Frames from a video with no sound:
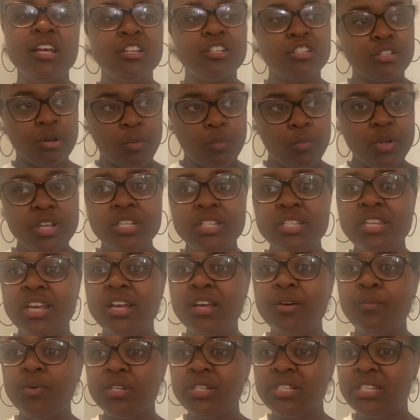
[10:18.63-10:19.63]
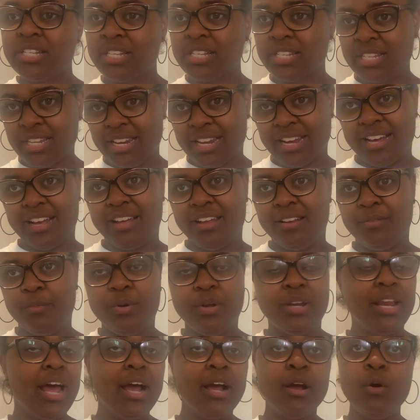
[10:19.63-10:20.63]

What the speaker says: so we sticking with Sensodyne. We're not